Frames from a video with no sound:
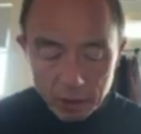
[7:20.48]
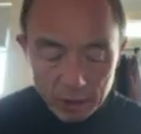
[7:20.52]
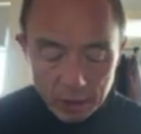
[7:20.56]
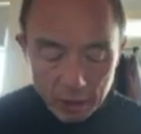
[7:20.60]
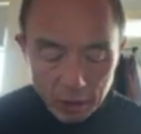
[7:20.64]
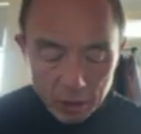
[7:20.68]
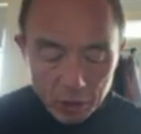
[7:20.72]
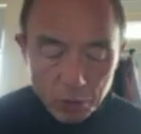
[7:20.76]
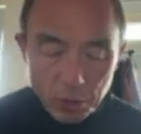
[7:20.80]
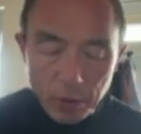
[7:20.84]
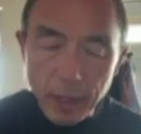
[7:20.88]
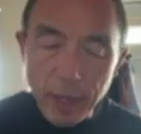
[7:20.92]
that
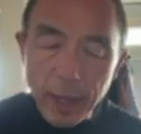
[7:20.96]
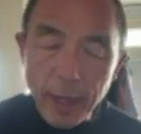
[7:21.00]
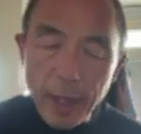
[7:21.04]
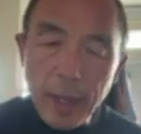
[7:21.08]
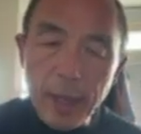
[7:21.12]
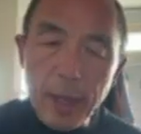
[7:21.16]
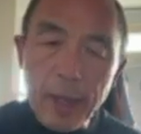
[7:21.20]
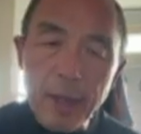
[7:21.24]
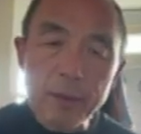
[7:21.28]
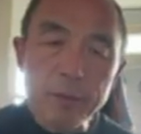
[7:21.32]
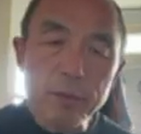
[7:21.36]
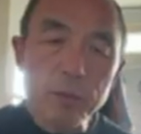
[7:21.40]
you
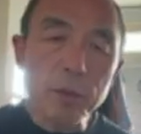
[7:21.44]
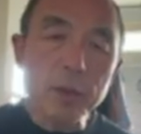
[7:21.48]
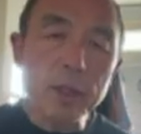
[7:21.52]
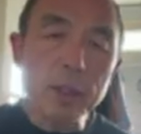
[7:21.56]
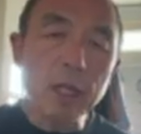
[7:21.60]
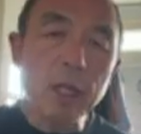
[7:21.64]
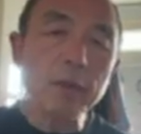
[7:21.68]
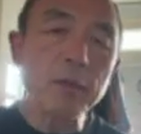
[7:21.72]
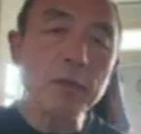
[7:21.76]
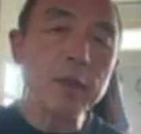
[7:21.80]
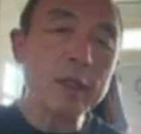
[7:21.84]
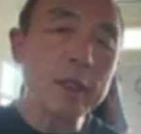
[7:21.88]
have when
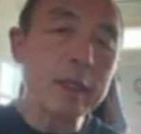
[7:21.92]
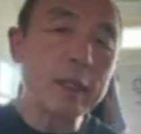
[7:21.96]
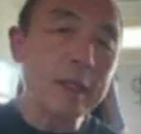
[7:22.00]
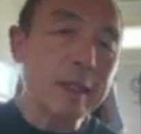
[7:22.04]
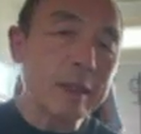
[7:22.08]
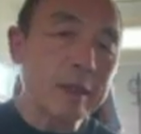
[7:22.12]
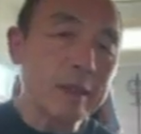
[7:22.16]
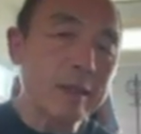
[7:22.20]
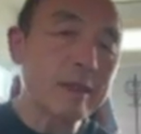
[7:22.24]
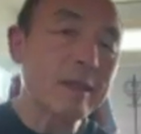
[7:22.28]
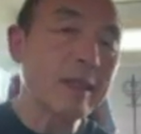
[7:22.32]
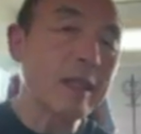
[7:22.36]
everything
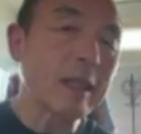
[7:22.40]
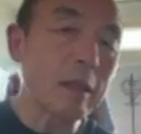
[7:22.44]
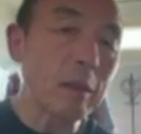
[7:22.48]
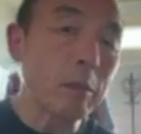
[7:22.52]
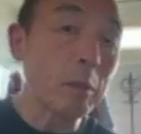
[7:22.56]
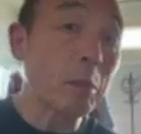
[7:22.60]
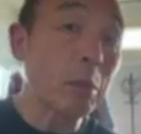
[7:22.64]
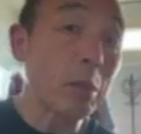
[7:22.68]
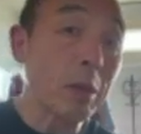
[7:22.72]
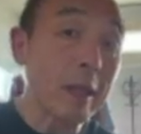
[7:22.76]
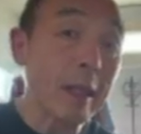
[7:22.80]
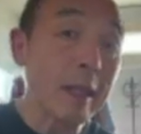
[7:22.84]
is set in
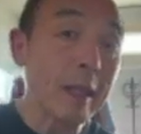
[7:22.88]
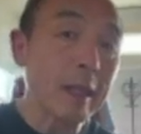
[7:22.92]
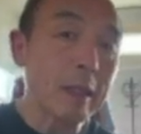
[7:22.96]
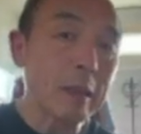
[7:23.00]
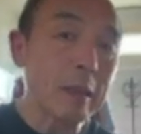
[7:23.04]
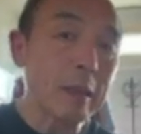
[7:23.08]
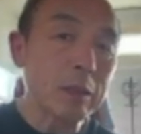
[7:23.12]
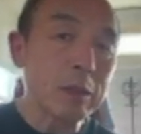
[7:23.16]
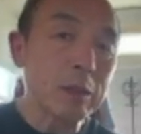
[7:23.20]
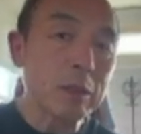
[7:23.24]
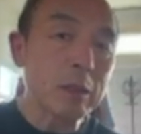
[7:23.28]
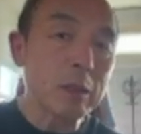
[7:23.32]

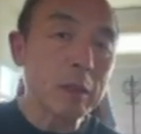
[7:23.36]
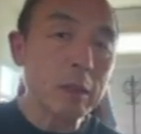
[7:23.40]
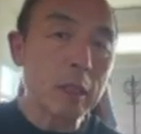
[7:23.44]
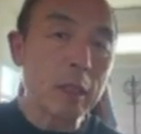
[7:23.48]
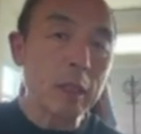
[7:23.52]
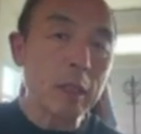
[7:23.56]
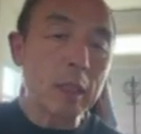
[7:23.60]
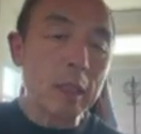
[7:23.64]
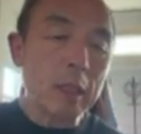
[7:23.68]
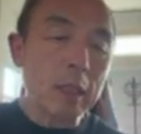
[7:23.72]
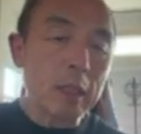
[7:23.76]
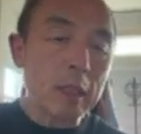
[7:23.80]
place,
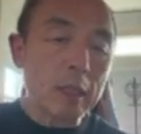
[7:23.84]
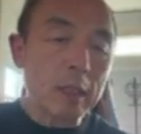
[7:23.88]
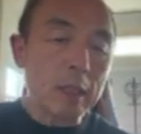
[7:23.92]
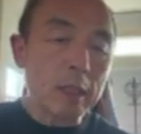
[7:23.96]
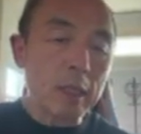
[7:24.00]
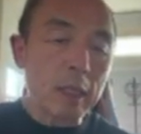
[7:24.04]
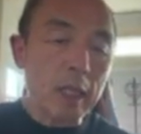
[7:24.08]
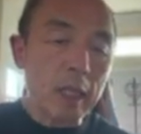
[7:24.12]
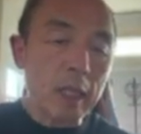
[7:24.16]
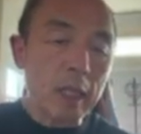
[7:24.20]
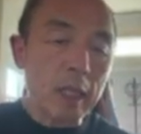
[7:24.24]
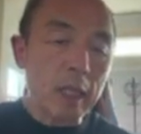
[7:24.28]
the
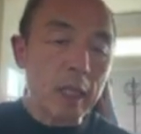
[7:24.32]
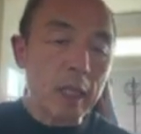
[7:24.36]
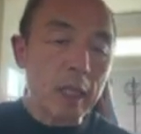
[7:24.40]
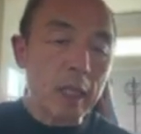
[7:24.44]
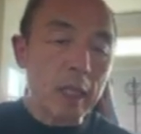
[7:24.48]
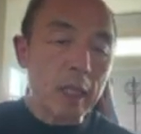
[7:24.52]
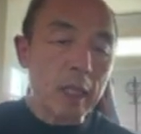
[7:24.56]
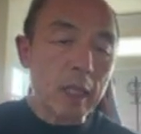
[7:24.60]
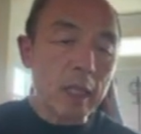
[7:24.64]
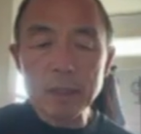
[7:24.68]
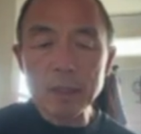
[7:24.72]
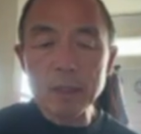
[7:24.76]
hips
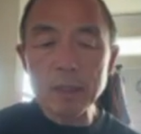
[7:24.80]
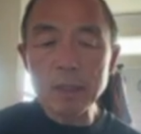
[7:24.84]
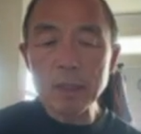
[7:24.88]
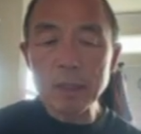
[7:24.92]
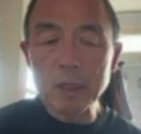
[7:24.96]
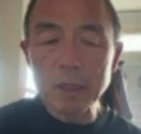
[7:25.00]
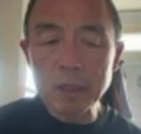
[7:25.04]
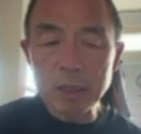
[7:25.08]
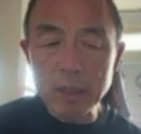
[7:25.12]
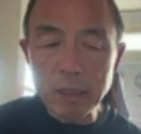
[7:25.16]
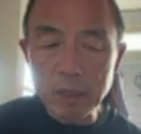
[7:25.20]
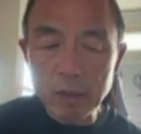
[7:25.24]
are in,
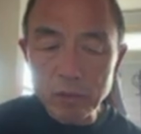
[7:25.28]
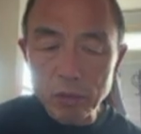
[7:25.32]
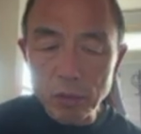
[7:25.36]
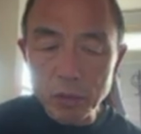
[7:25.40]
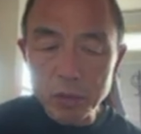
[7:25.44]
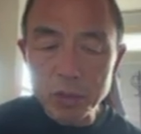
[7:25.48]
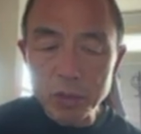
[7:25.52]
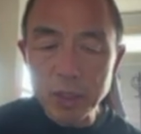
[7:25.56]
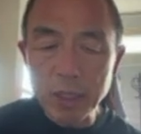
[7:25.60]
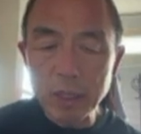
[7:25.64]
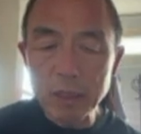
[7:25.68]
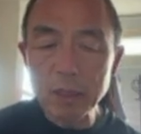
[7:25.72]
the knees
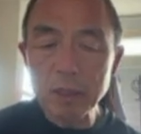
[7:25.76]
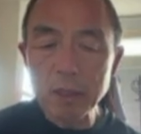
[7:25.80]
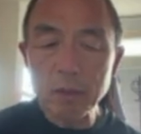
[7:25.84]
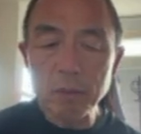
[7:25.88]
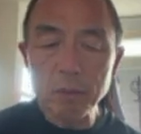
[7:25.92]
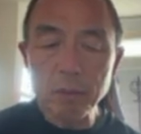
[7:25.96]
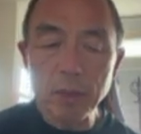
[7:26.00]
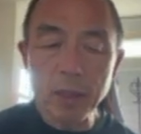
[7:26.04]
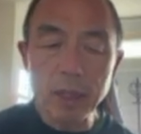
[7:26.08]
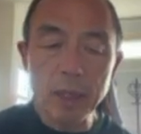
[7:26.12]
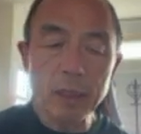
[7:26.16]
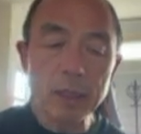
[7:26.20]
are
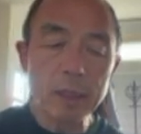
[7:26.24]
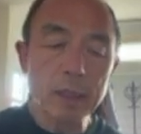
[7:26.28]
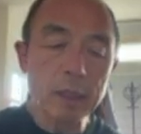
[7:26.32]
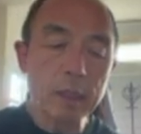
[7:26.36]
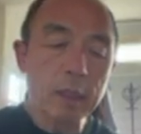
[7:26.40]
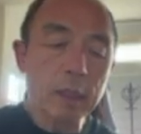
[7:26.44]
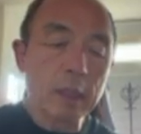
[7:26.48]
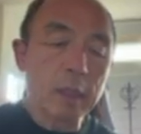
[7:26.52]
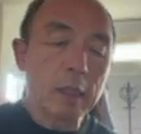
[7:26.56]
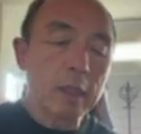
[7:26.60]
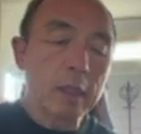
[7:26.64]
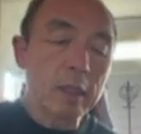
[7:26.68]
gently
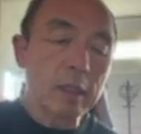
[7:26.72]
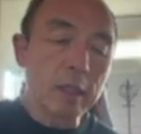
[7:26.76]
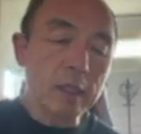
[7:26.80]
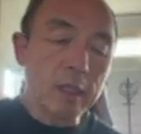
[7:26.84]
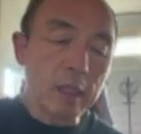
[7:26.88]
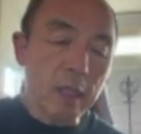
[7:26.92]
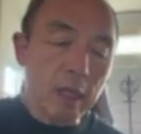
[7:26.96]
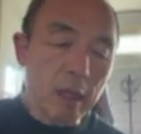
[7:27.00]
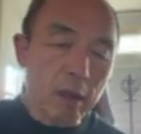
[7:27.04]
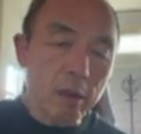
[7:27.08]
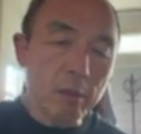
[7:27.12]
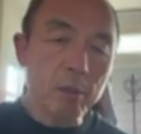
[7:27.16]
bent, the
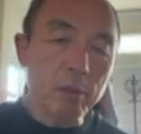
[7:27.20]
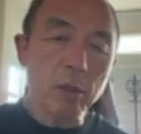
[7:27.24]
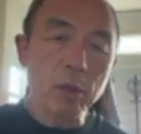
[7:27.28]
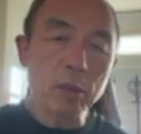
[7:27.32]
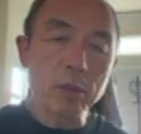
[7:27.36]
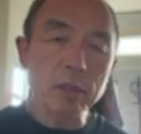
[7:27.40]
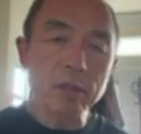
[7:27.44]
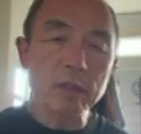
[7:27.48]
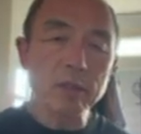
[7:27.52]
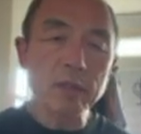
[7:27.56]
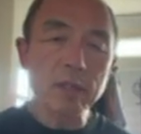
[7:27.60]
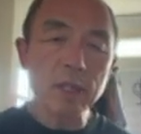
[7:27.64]

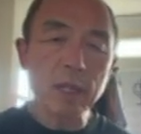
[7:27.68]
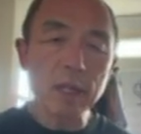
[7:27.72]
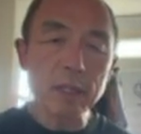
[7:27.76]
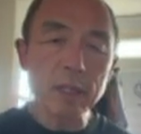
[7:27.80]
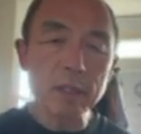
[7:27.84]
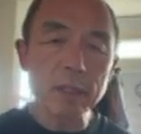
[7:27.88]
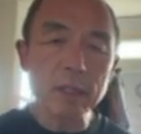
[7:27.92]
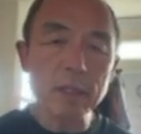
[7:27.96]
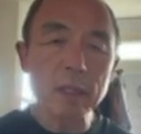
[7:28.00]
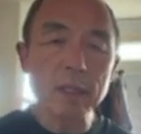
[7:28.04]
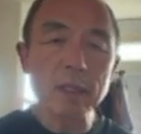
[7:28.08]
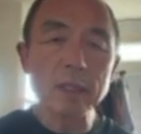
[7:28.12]
tailbone is
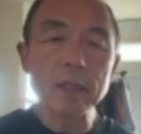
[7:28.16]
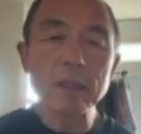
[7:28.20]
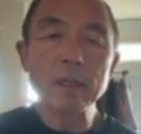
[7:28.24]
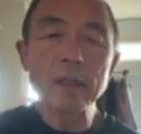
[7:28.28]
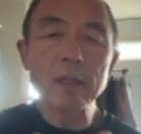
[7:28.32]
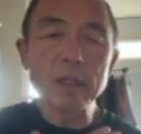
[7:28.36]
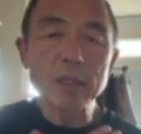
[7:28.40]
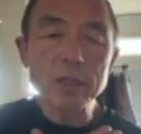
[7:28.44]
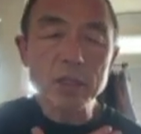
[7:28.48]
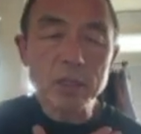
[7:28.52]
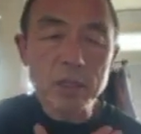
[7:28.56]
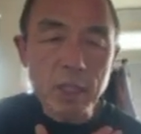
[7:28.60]
tucked in,
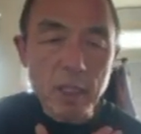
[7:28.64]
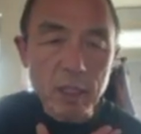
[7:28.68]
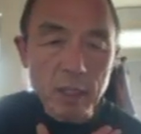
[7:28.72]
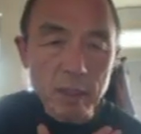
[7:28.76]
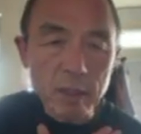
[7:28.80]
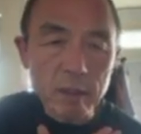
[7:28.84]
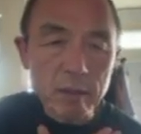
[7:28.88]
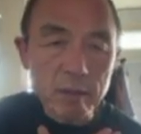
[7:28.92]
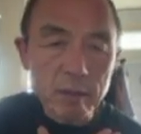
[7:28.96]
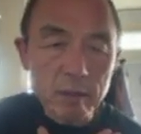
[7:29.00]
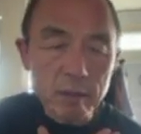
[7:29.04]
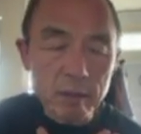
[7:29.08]
the
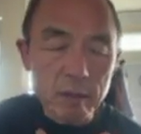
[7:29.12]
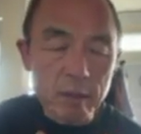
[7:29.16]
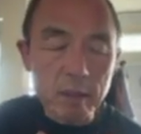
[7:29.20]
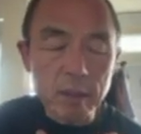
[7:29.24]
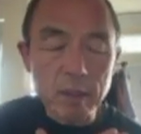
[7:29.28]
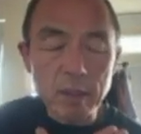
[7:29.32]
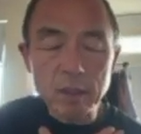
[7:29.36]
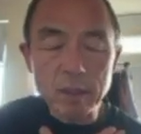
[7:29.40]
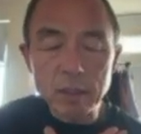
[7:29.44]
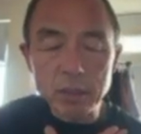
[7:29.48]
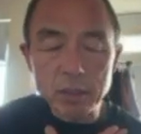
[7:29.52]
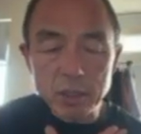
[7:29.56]

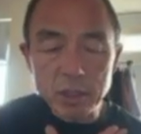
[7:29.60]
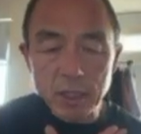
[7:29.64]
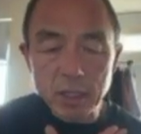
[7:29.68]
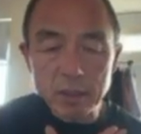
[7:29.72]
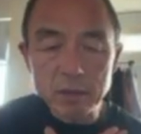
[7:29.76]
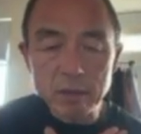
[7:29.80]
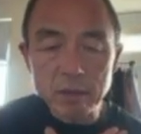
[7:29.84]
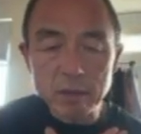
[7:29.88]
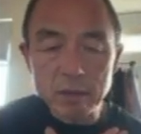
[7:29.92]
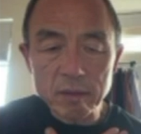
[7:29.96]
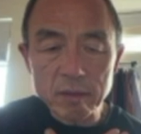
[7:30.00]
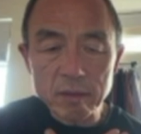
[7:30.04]

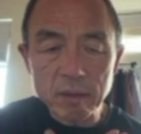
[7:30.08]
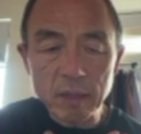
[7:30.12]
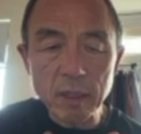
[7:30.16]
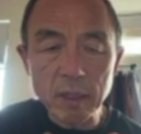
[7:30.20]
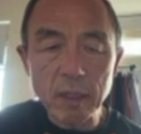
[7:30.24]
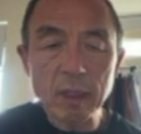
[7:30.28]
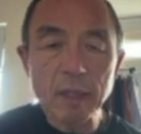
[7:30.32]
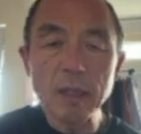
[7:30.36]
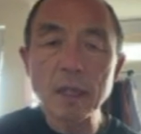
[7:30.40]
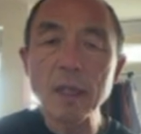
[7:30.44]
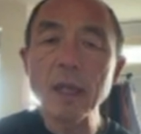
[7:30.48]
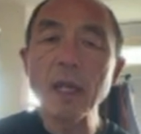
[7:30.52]
chest is
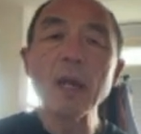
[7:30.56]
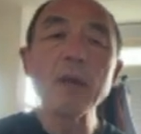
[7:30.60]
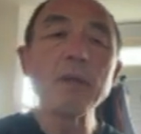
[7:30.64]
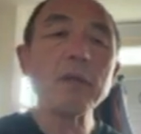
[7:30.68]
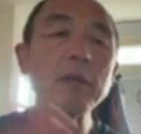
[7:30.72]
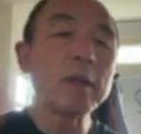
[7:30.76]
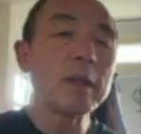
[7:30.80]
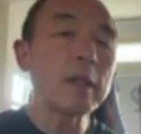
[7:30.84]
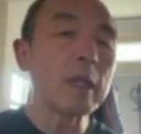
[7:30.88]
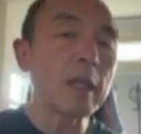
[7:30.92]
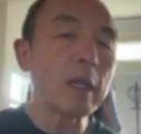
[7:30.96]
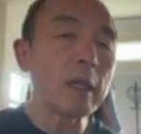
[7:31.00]
sinking,
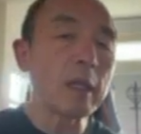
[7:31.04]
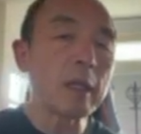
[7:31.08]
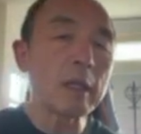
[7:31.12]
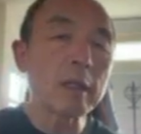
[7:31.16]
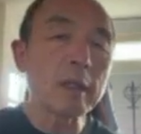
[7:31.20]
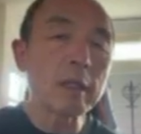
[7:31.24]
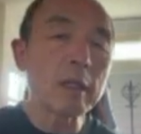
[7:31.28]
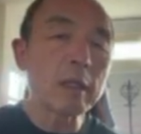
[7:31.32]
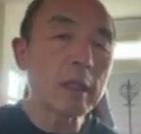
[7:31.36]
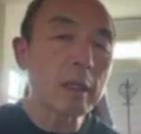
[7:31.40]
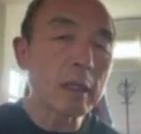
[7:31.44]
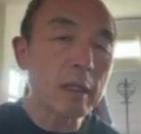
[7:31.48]

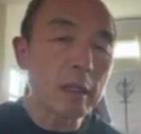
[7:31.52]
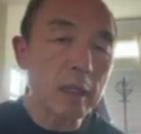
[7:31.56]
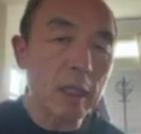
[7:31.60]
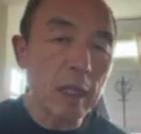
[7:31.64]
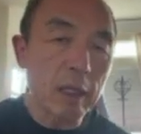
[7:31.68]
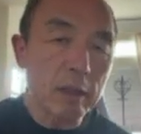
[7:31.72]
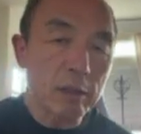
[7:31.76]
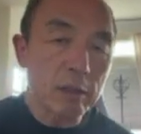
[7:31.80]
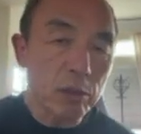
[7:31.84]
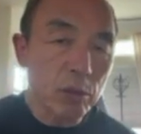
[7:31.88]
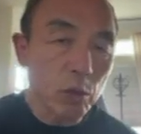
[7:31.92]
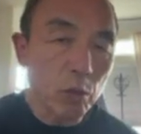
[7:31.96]
everything
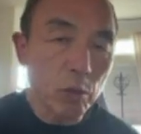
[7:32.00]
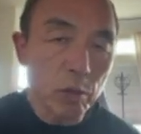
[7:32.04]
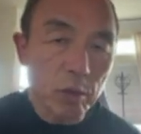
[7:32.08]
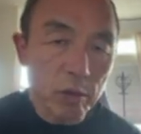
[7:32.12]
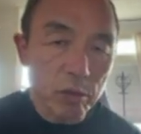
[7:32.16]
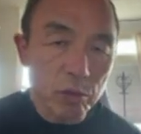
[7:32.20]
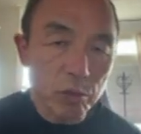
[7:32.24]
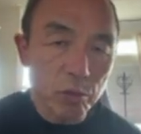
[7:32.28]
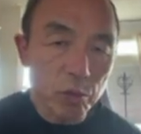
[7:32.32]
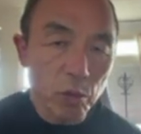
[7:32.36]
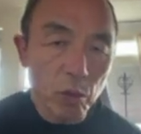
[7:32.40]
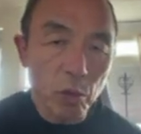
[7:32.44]
that's doing
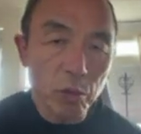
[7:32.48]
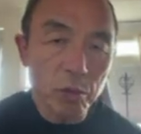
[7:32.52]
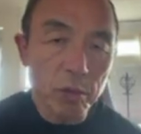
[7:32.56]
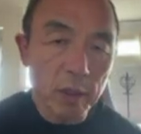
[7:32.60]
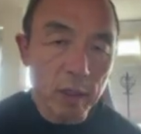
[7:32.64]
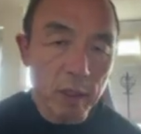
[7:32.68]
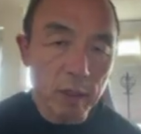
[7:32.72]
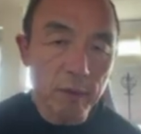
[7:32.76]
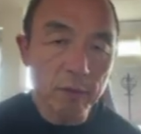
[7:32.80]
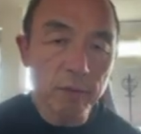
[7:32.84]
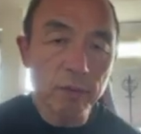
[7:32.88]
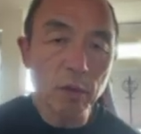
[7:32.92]
its role to
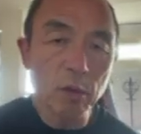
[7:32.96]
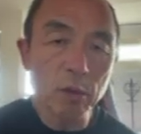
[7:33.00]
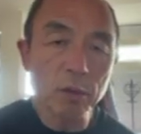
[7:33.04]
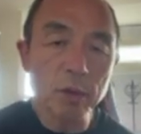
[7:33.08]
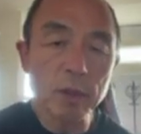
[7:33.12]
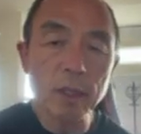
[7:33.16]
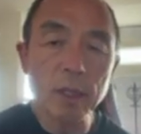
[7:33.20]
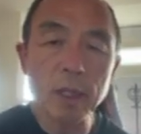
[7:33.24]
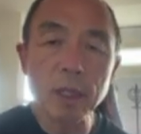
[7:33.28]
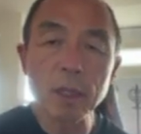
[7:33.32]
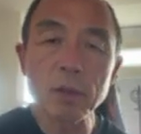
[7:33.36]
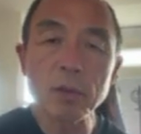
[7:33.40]
get
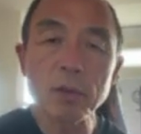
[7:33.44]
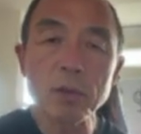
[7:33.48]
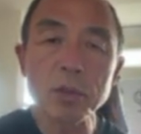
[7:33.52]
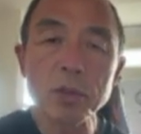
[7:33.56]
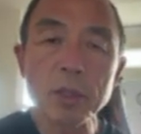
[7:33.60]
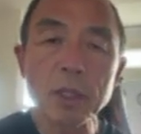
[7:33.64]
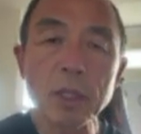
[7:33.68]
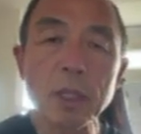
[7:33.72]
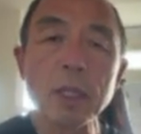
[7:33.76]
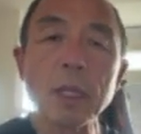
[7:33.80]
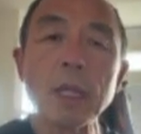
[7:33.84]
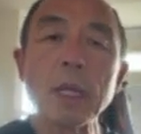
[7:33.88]
folding
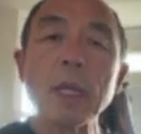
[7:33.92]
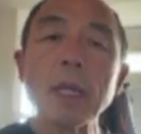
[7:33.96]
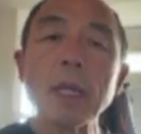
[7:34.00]
energy.